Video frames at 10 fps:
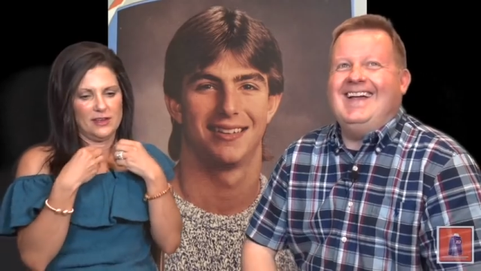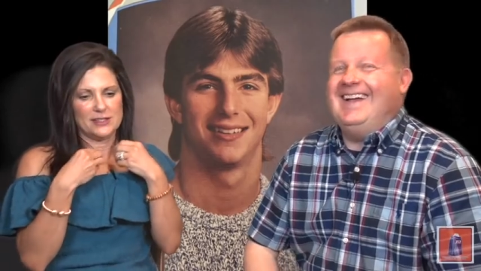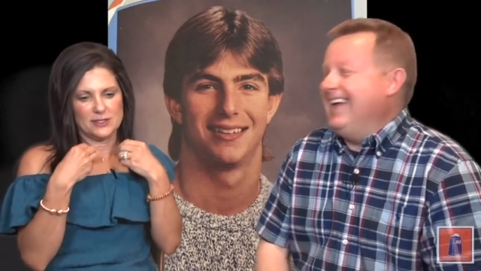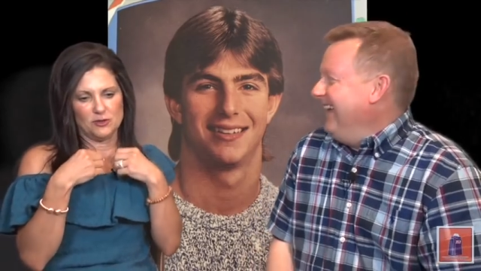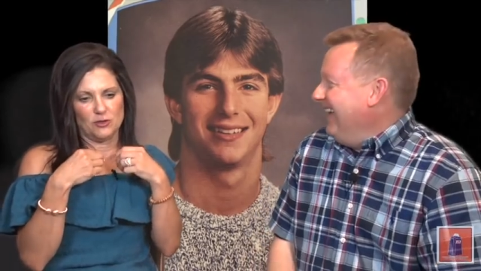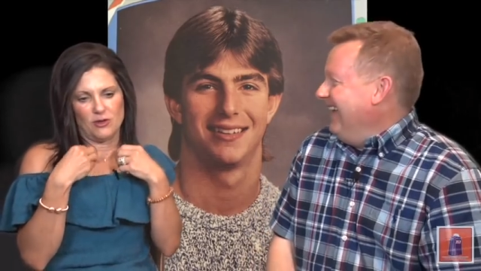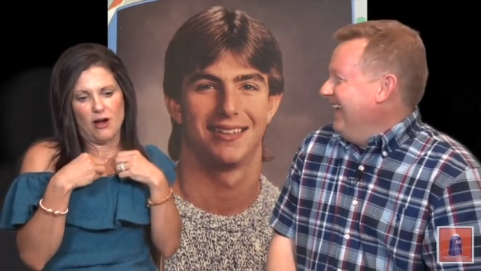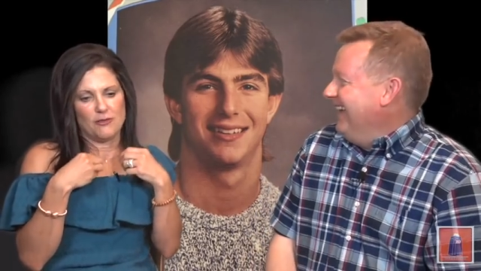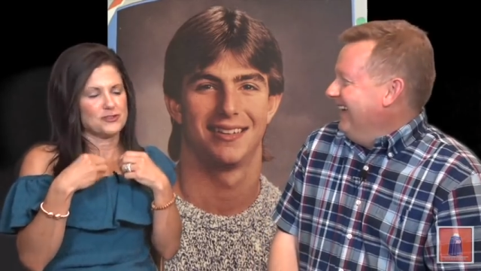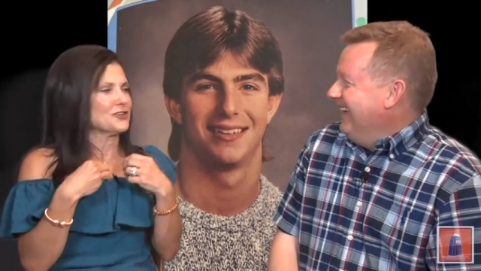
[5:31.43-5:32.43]
Speaker 1: his little
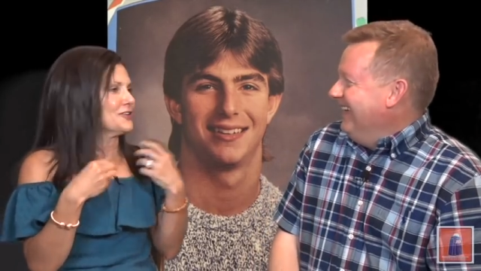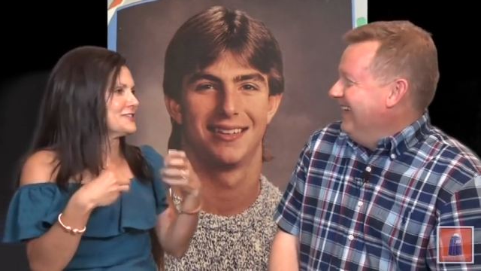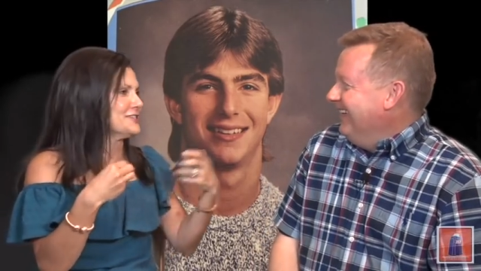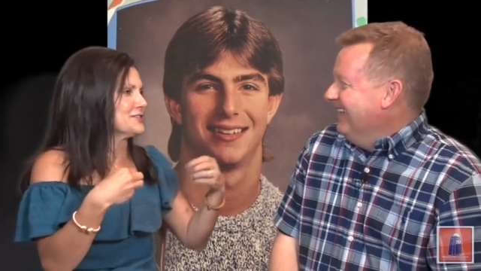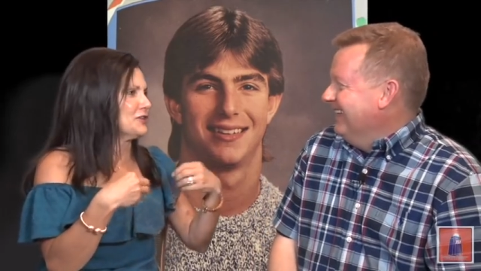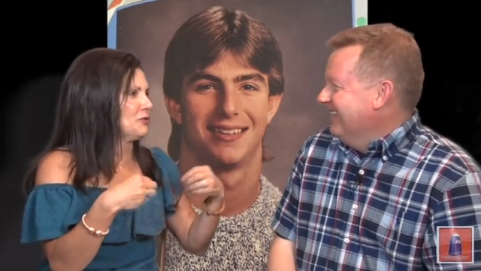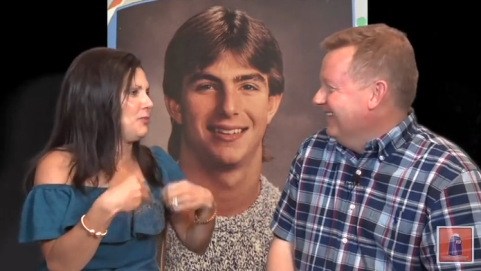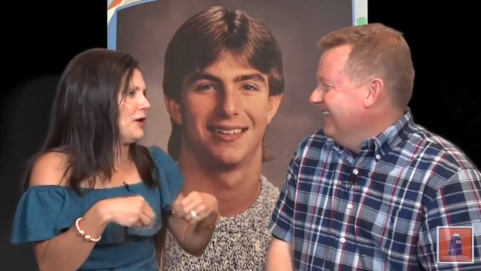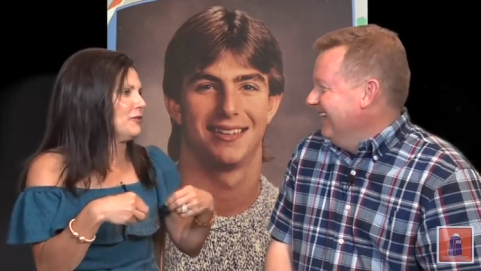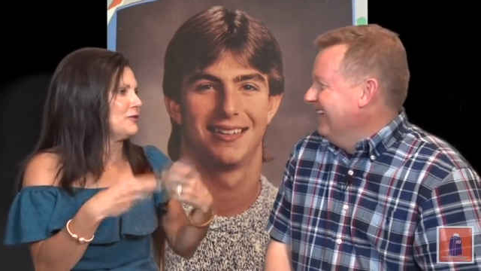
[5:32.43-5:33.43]
golf shirts and his little
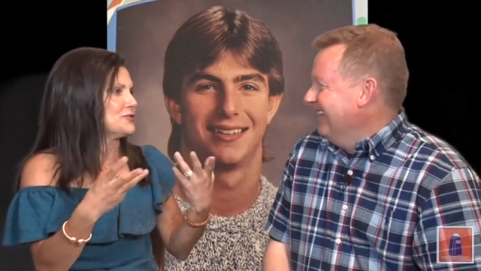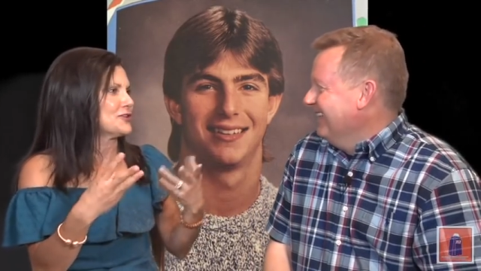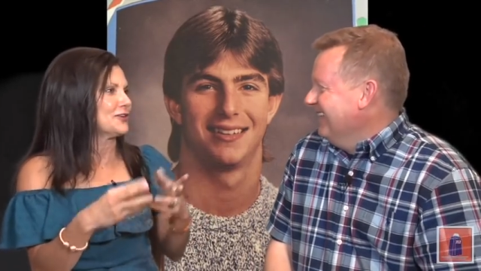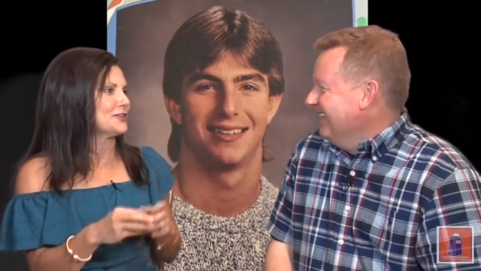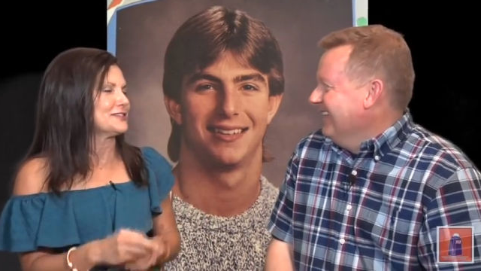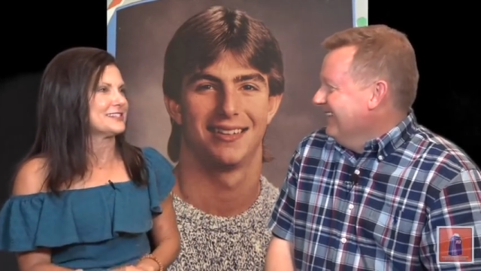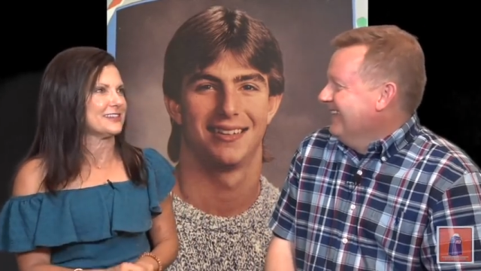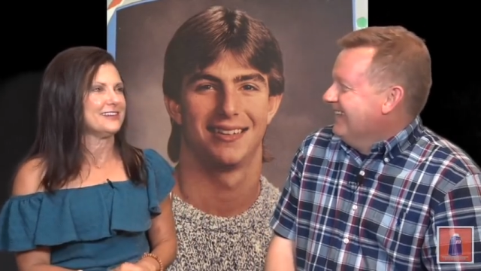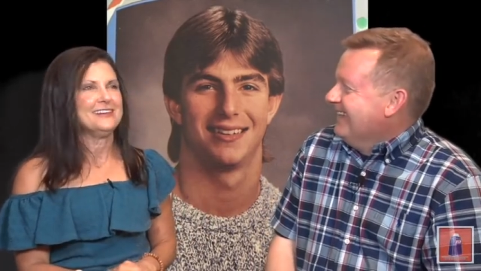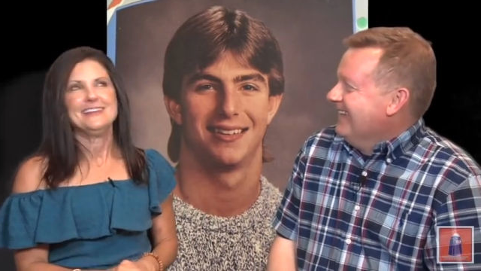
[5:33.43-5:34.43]
polo shirts
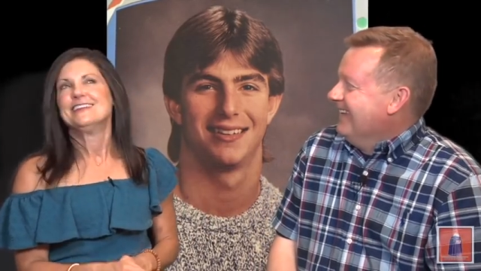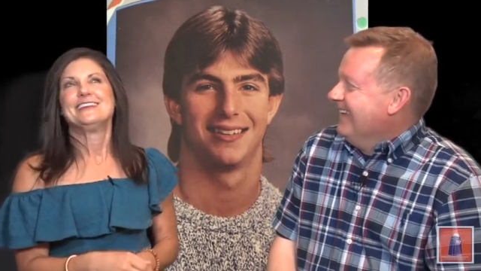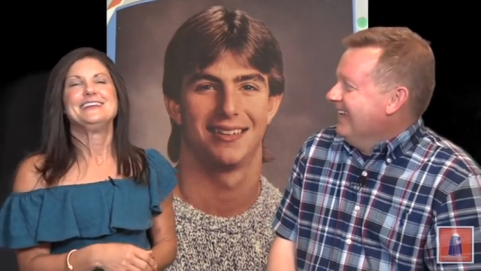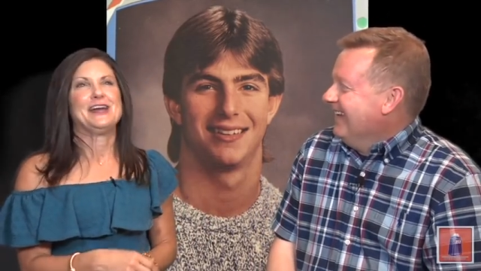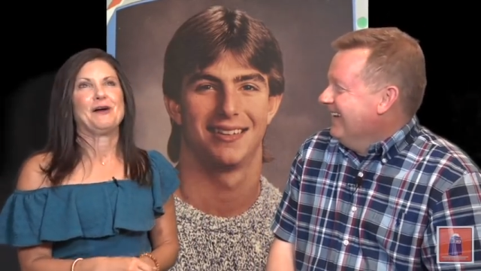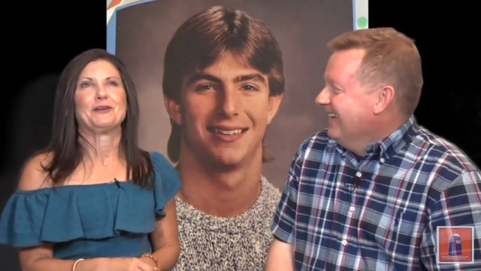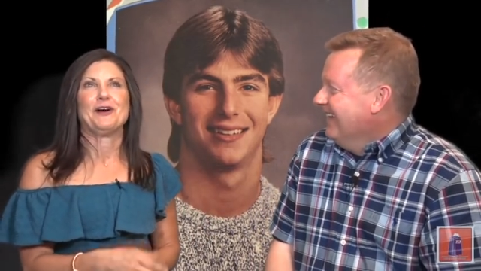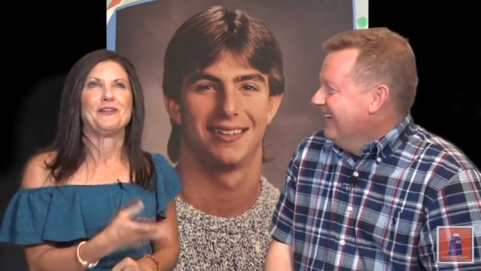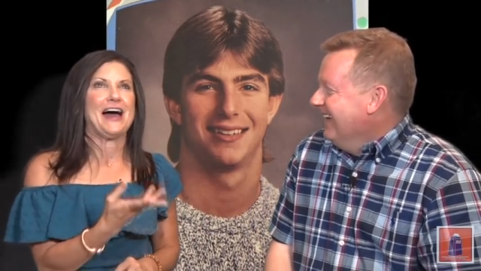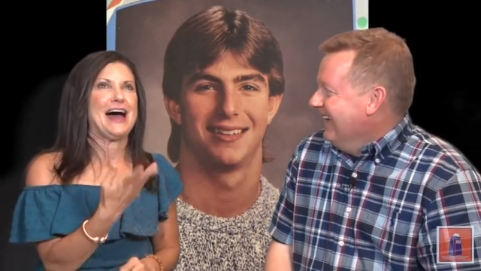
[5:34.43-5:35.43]
and you know, and
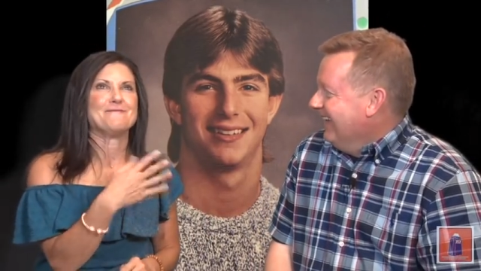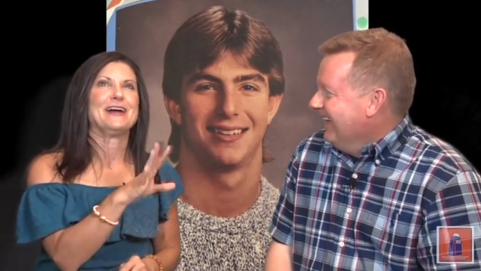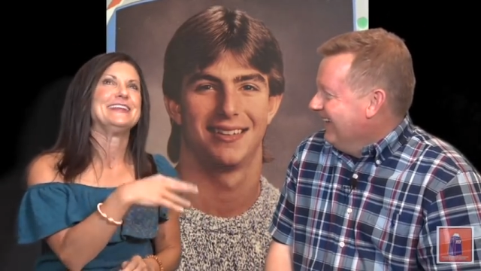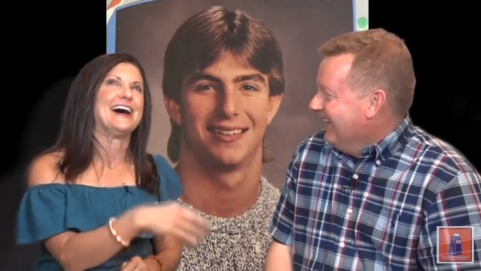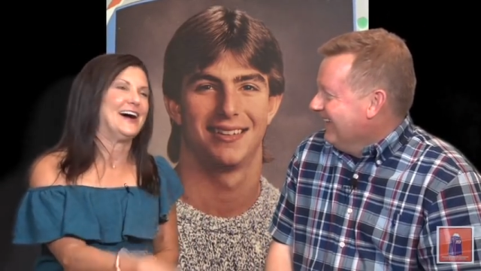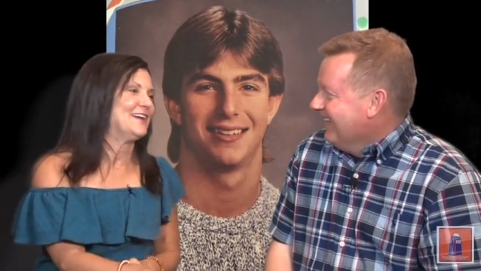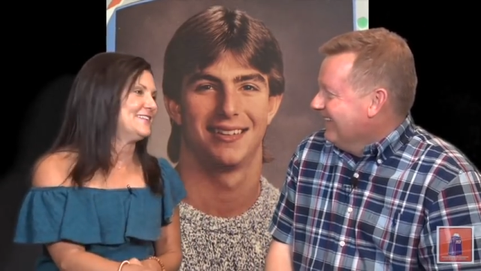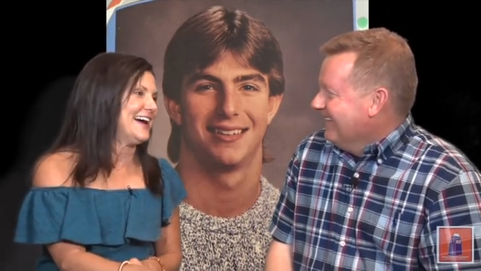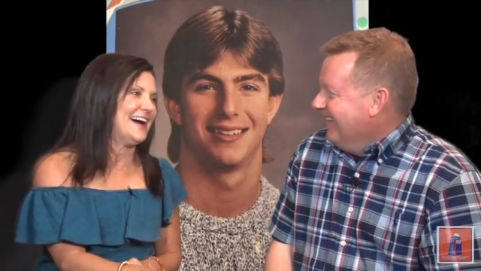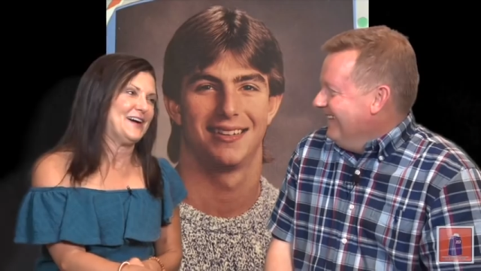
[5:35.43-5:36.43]
all that. But
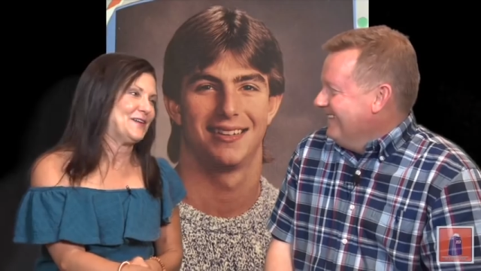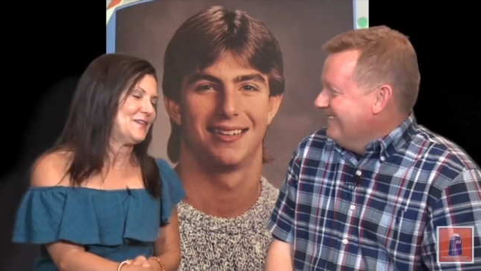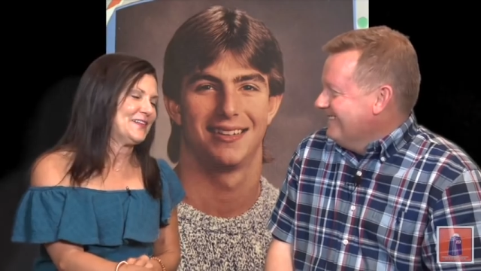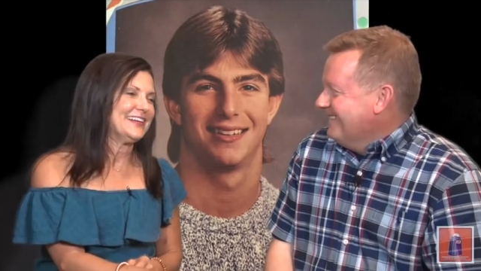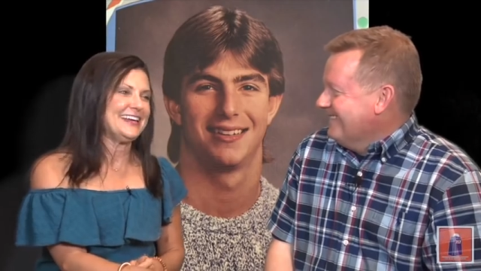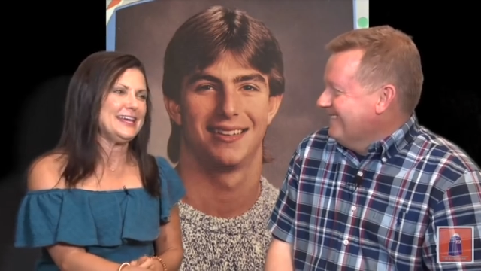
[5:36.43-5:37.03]
no, no,